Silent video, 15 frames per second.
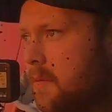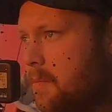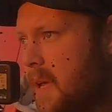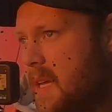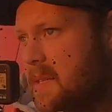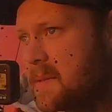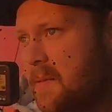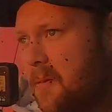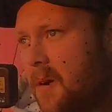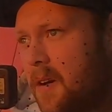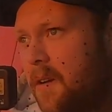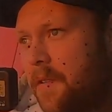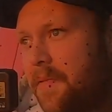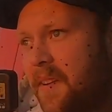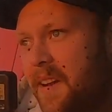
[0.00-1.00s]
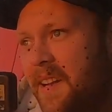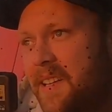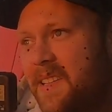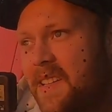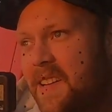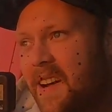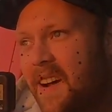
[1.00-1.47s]
Makes me wonder if it
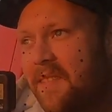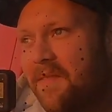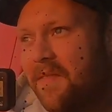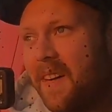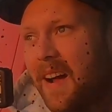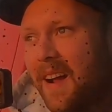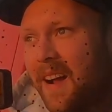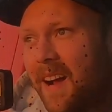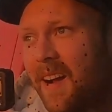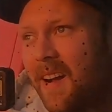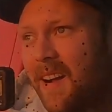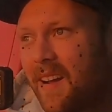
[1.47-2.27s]
isn't on fire.